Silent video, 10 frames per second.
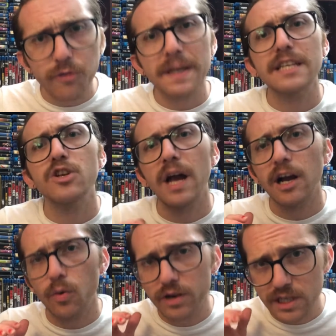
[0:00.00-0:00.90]
because I do
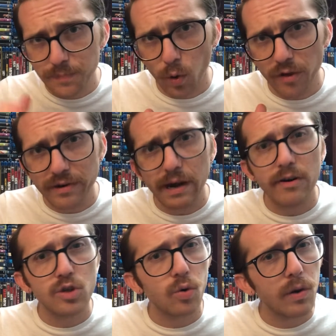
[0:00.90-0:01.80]
not go into spoiler
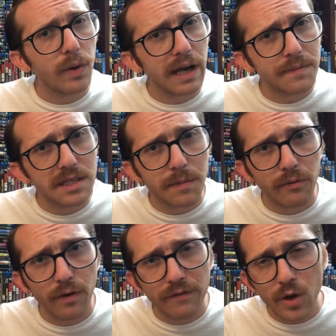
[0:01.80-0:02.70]
territory when it comes to my
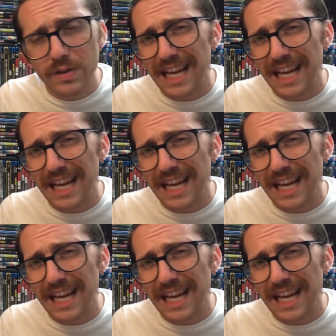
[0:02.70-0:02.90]
reviews.